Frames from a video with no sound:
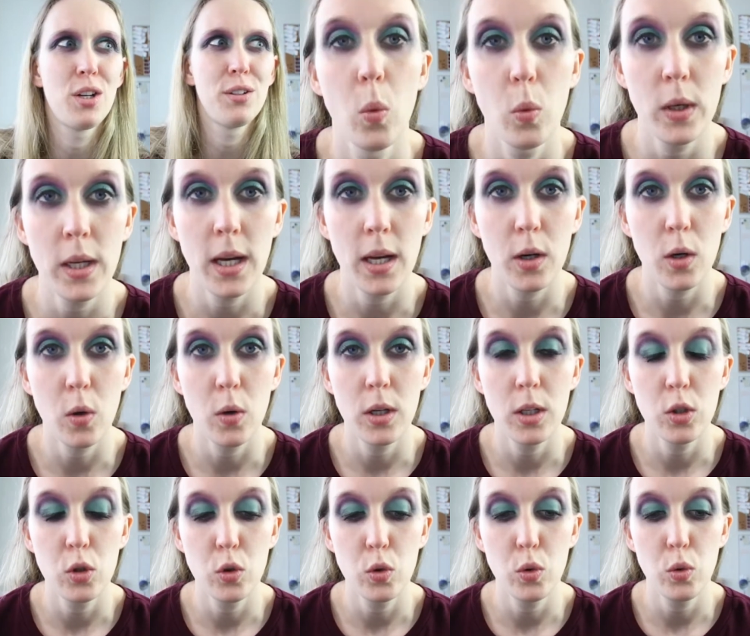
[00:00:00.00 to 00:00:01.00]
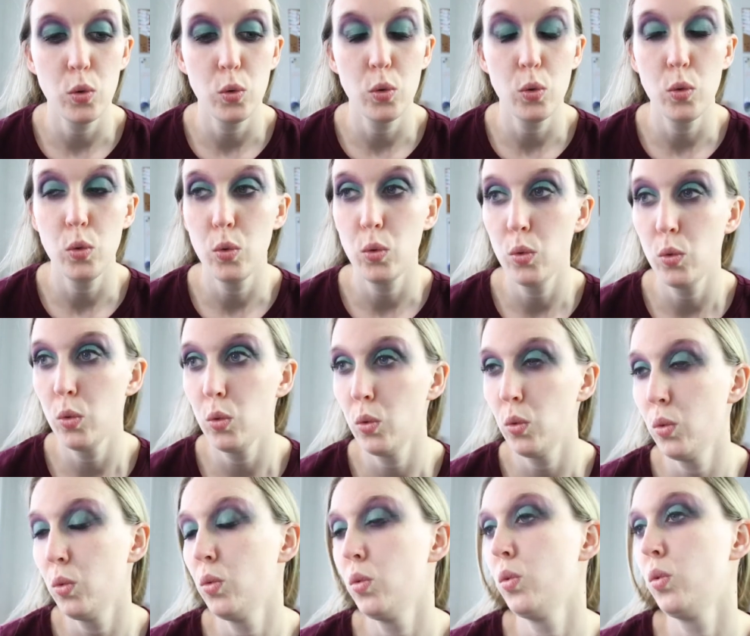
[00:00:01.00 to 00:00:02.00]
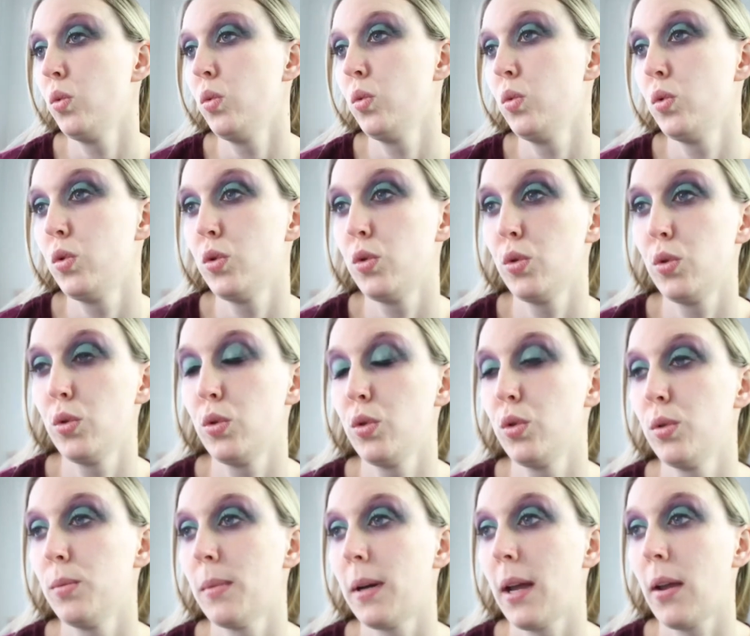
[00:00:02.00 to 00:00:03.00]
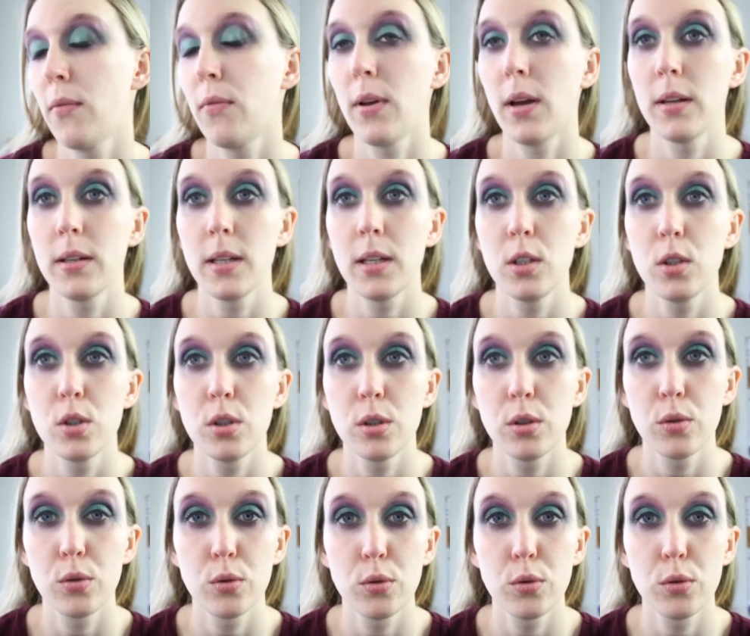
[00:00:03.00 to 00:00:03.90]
We are going to do my foundation.